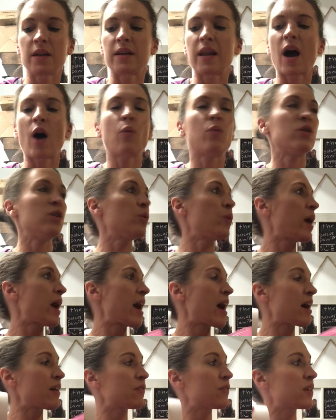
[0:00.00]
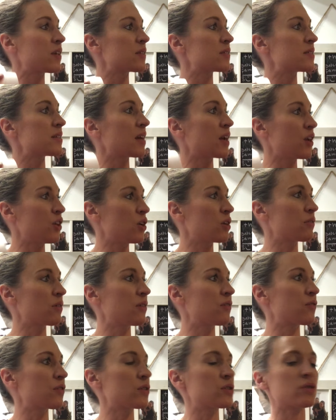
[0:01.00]
Now, when you have this in your
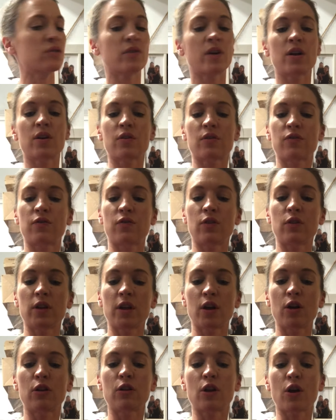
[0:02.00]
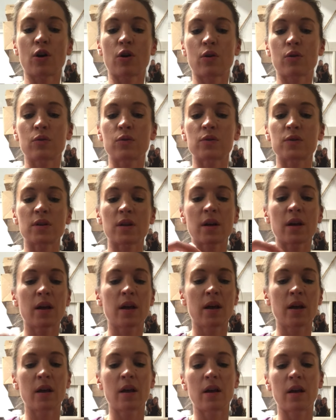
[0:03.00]
refrigerator fully closed,
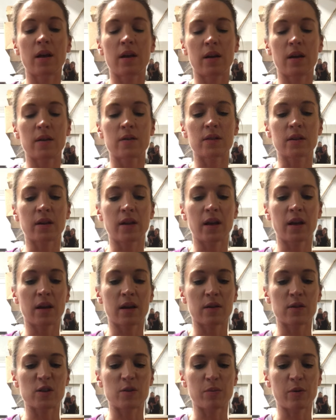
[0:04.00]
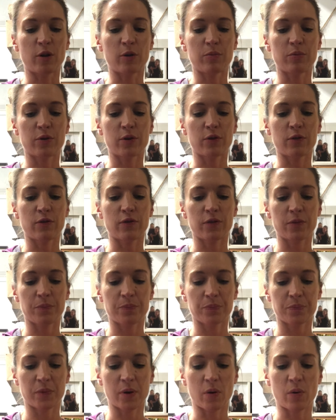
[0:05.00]
it is leak and spill proof.
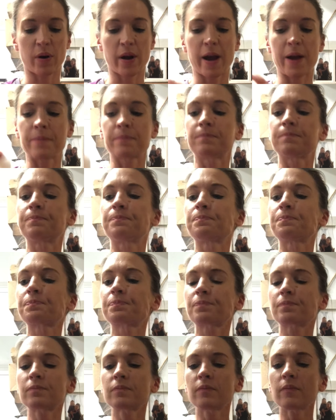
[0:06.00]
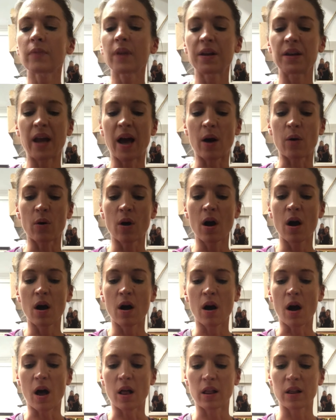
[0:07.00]
Okay. Now,
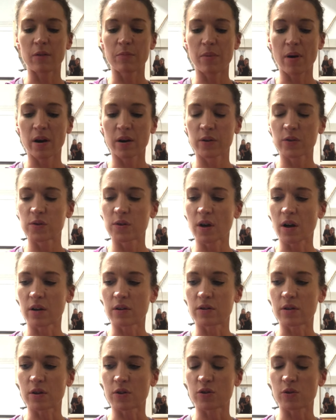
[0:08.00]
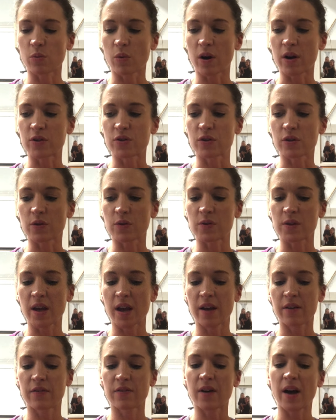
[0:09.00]
all parts are dishwasher
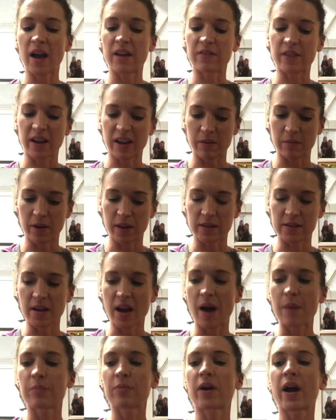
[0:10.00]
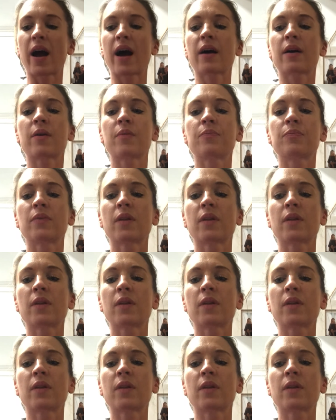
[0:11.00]
safe. I recommend top rack.